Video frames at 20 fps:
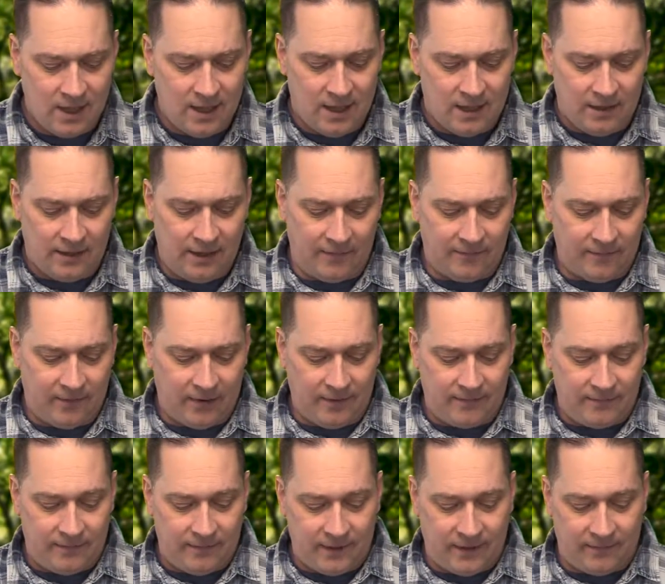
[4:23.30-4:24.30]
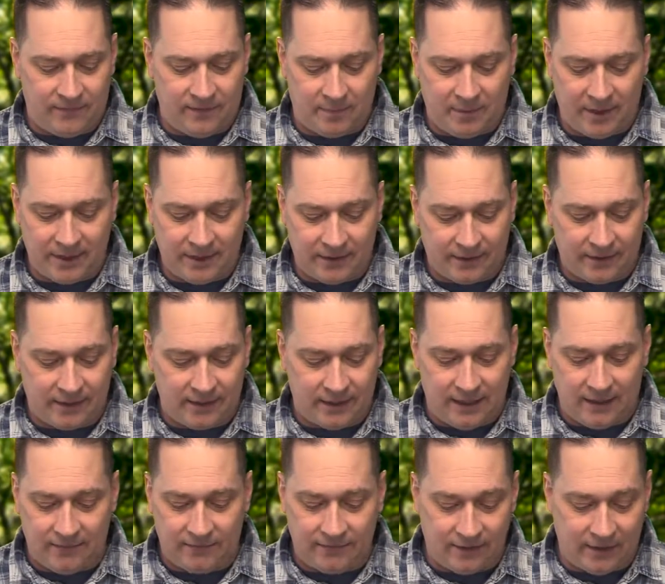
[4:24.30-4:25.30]
Therefore, if, if you bring your
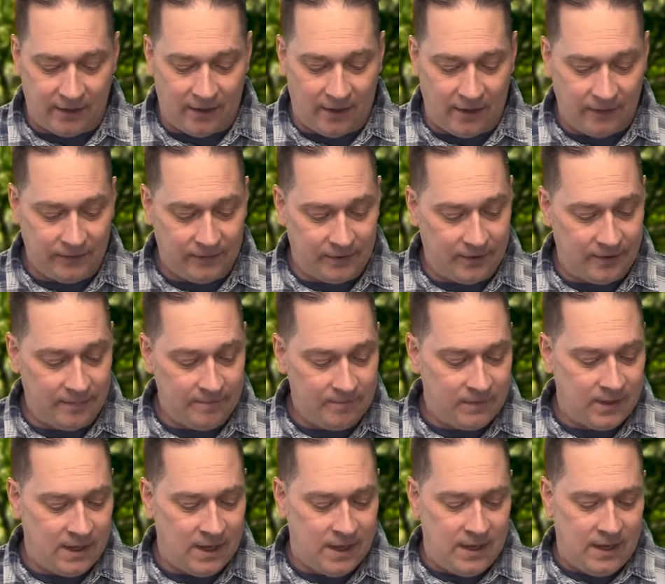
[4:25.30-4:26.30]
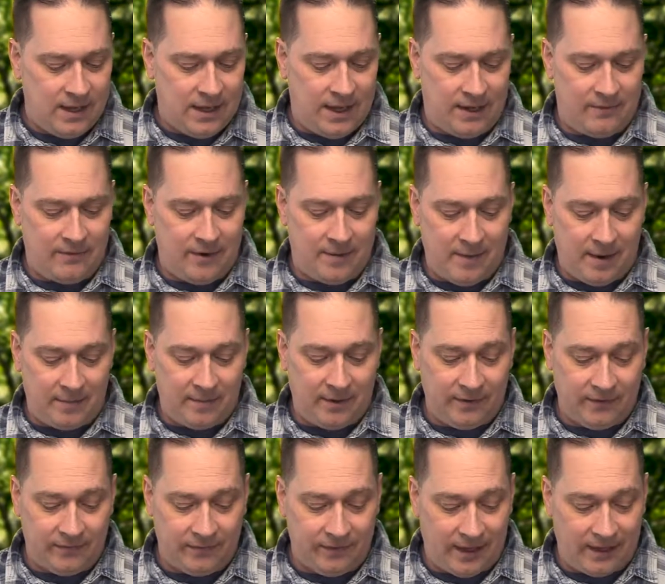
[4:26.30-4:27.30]
gift to the altar and
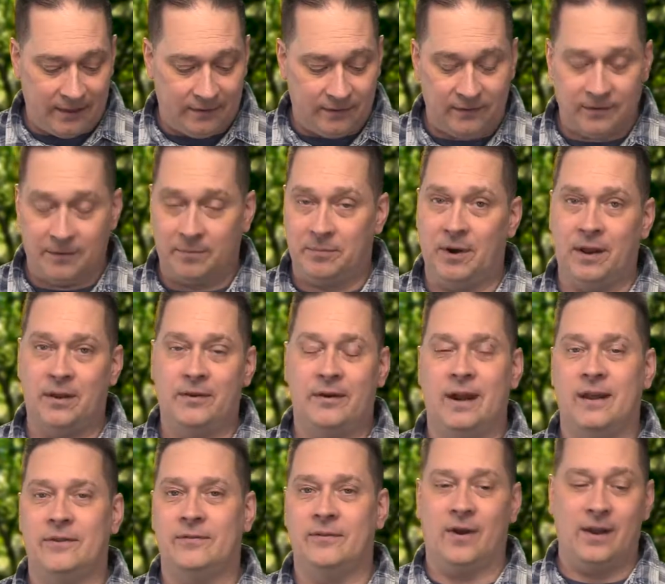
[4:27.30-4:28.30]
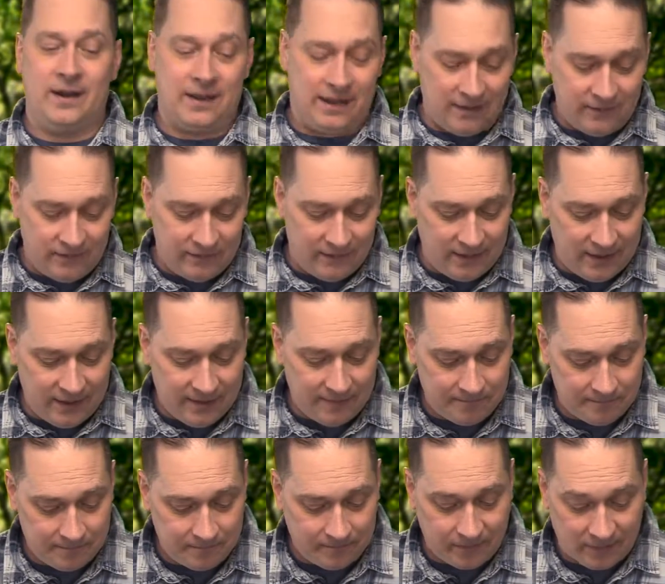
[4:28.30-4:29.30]
remembers that your brother has ought against you,
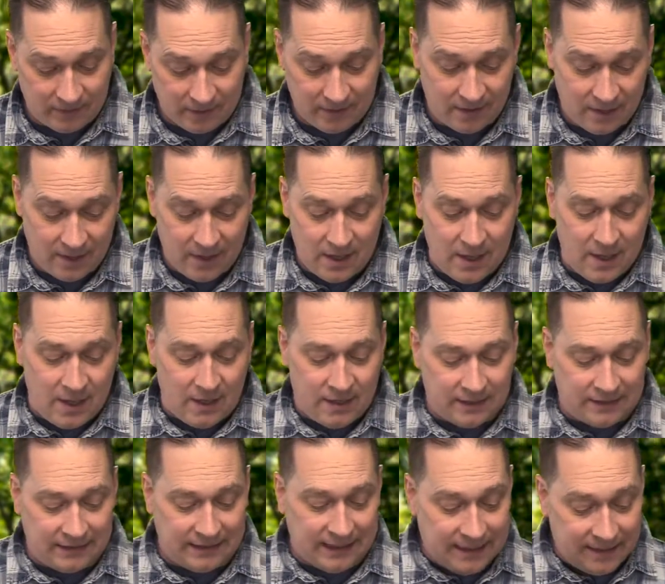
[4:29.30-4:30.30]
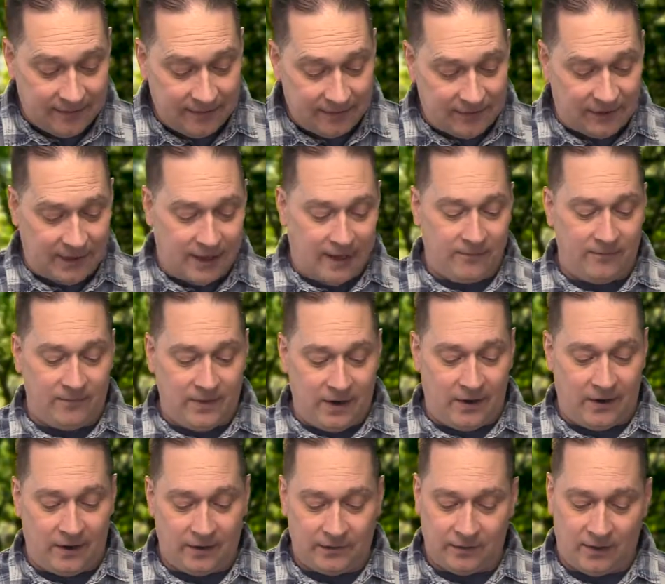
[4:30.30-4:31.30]
leave your gift
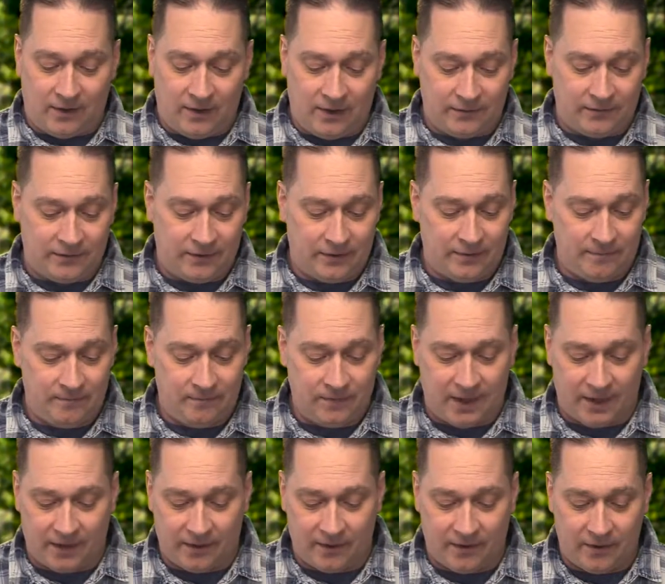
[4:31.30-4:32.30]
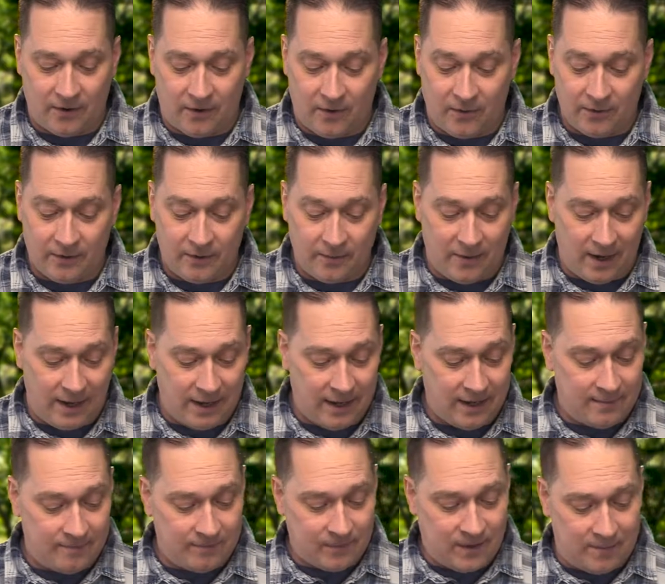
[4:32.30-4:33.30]
there at the altar and go your
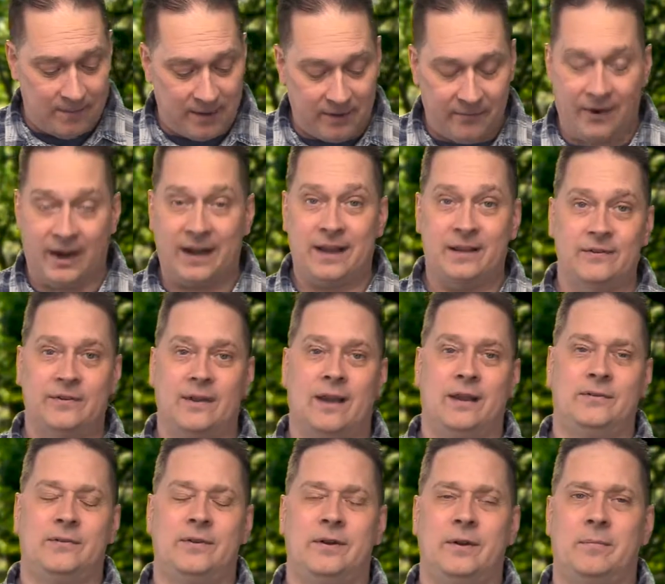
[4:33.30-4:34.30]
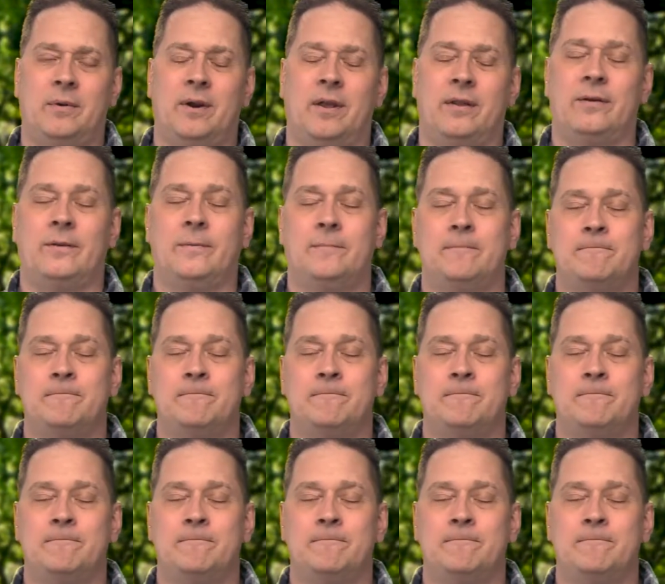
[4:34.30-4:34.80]
way and be reconciled to your brother.